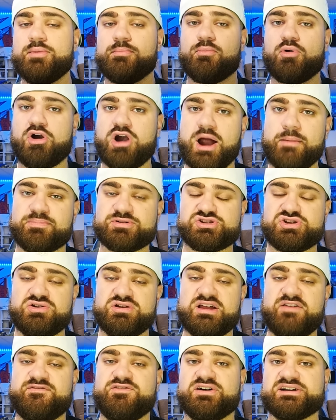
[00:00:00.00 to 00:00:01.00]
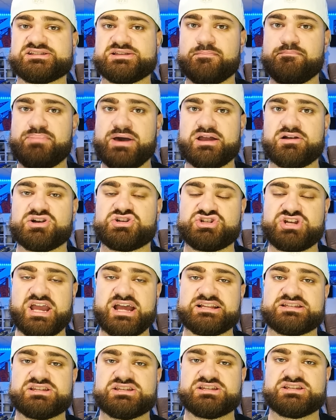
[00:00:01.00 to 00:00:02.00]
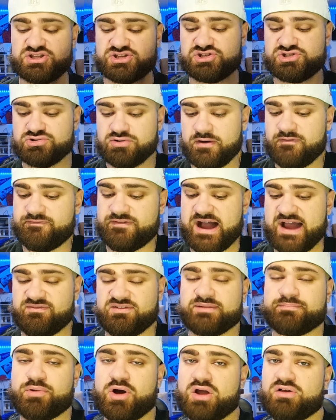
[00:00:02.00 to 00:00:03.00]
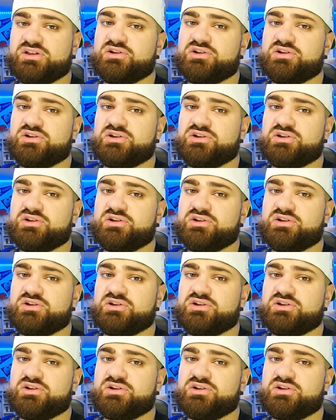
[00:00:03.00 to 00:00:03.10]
More opportunity. I feel like it's a better chance to do a five-leg parlay.